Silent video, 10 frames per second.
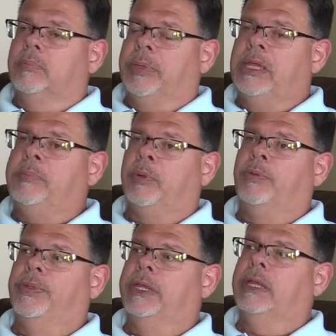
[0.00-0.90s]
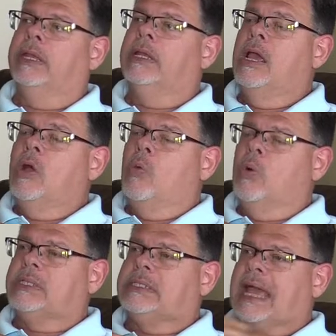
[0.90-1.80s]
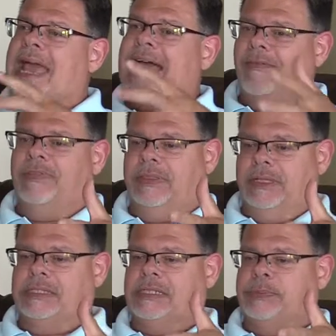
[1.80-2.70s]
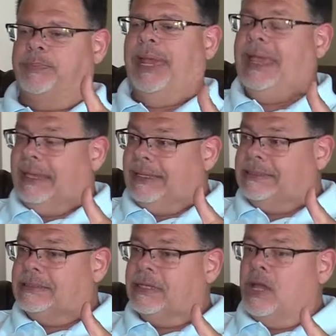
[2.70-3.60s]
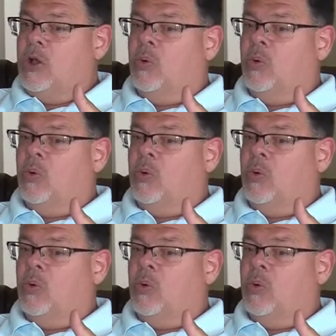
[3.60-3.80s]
people then was to have this space